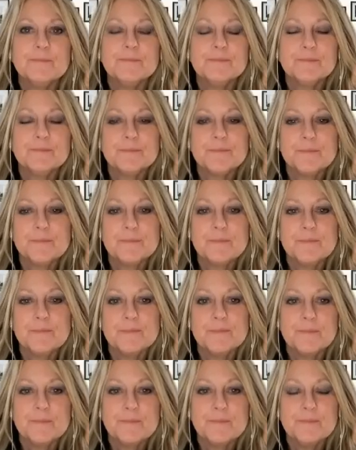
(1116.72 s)

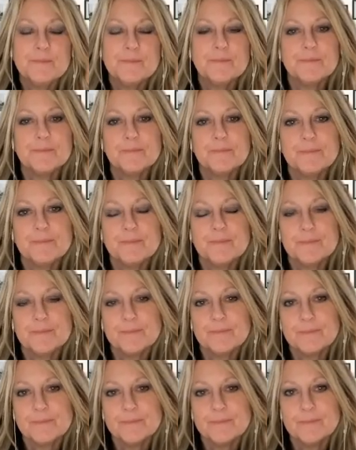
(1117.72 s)

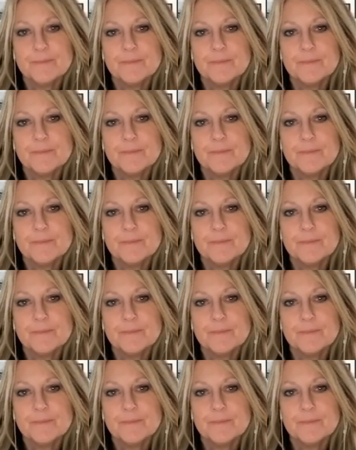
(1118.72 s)
(not speaking)